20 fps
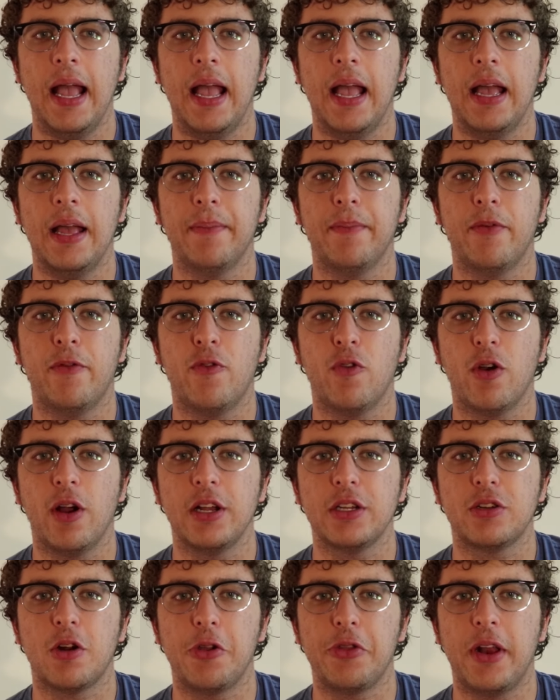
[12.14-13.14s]
and before
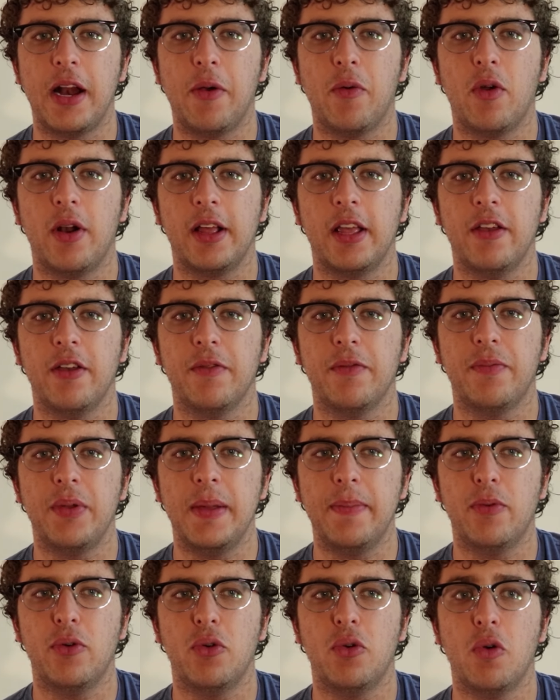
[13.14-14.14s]
I start that, I want to give
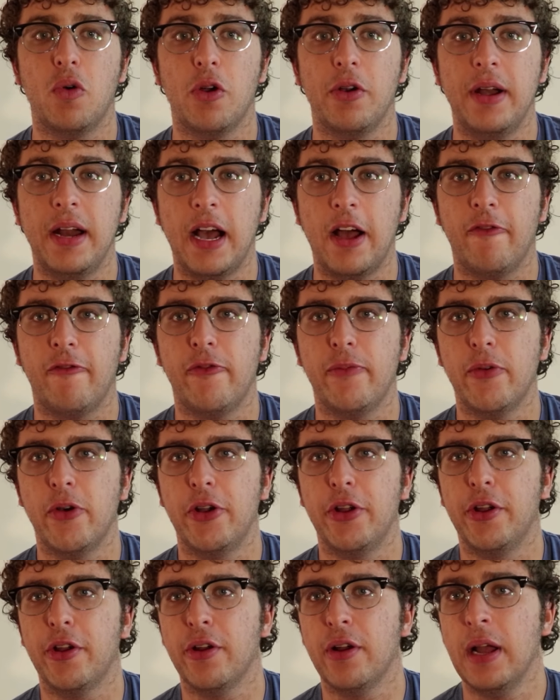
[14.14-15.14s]
people who are not
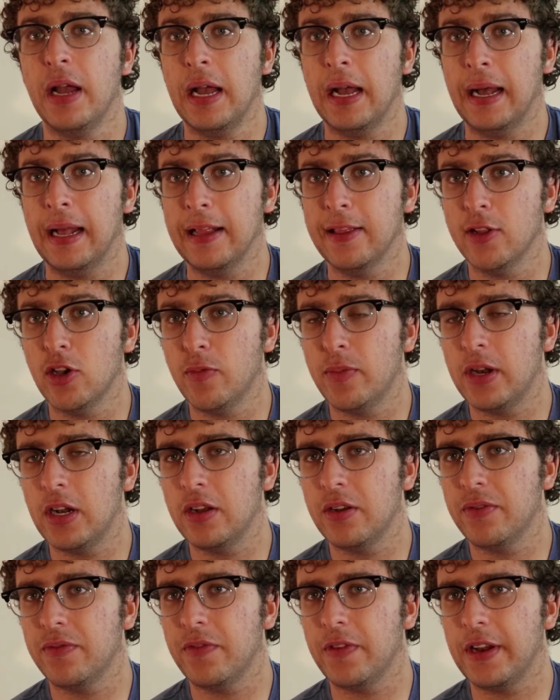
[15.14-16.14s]
familiar a little bit
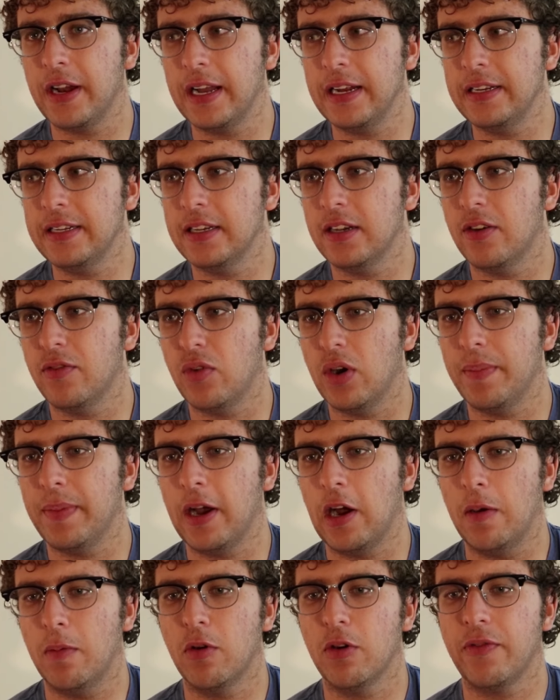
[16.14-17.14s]
of an idea of what
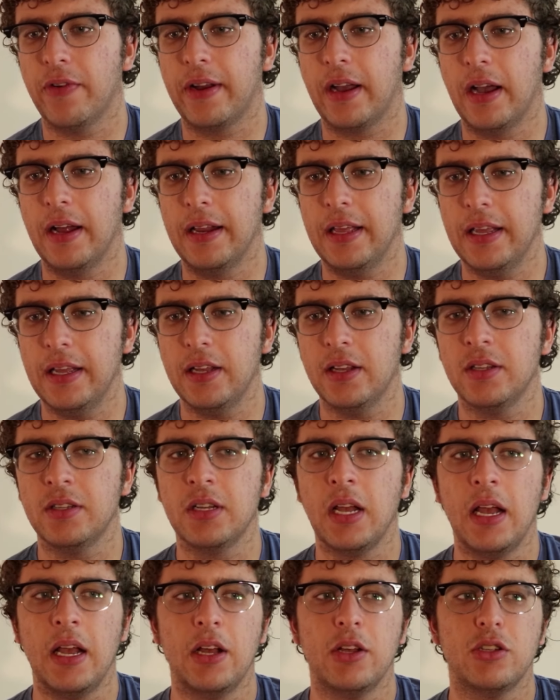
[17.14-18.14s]
Power
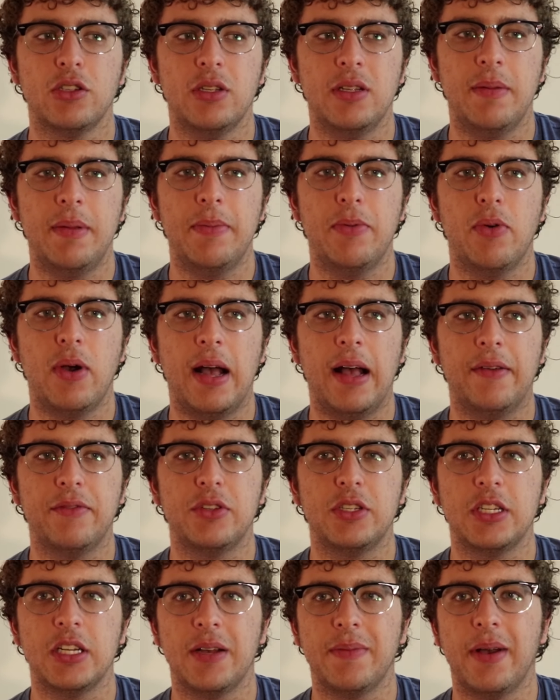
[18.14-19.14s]
is, so that people
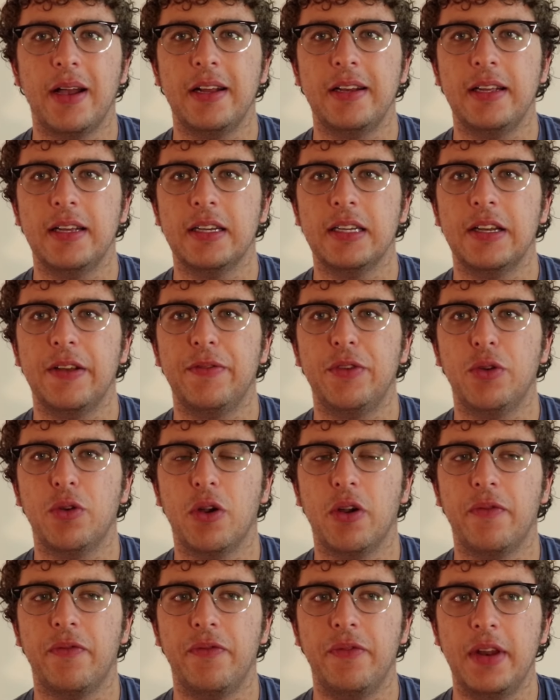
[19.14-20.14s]
have some idea if you
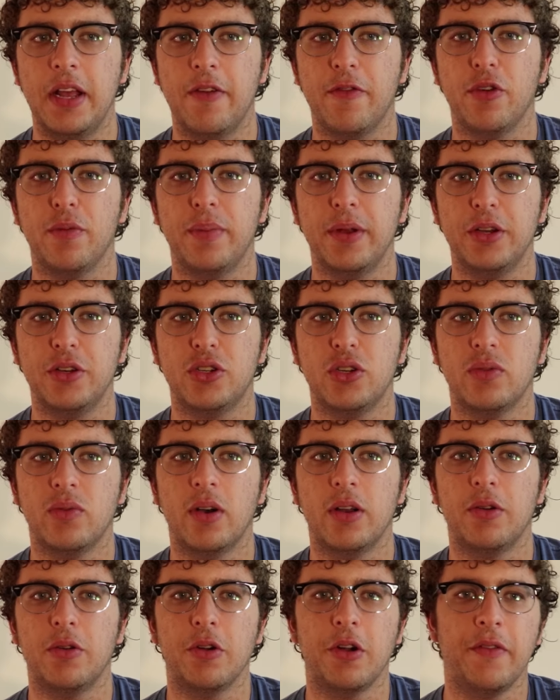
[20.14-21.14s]
have never been to
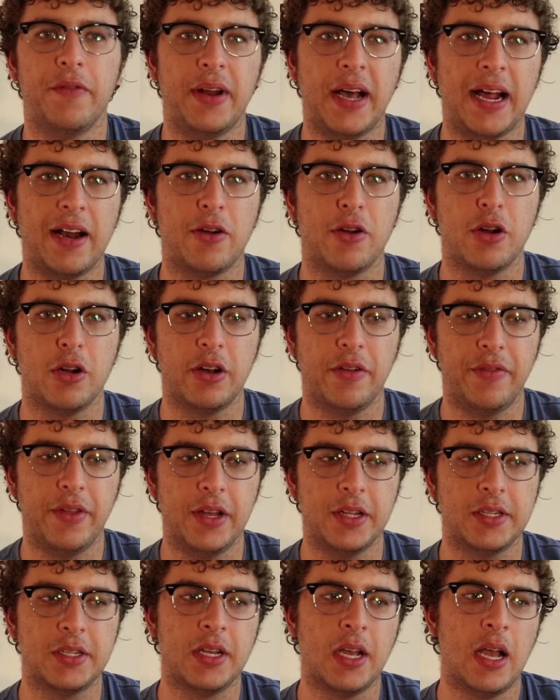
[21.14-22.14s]
one or have not heard of
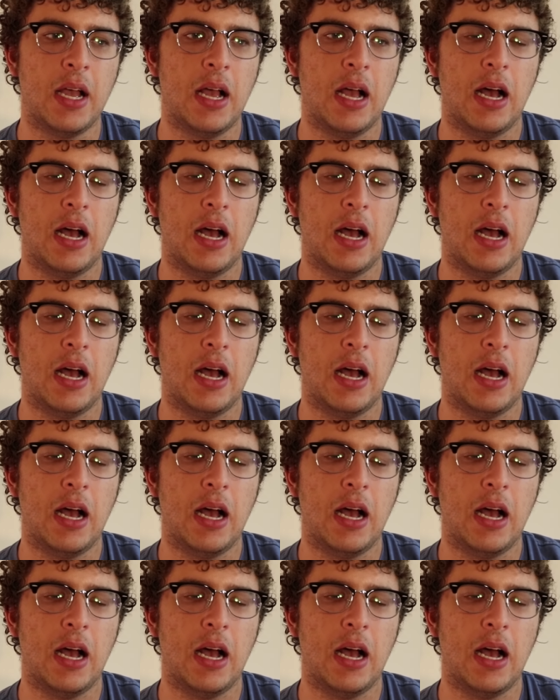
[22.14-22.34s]
this.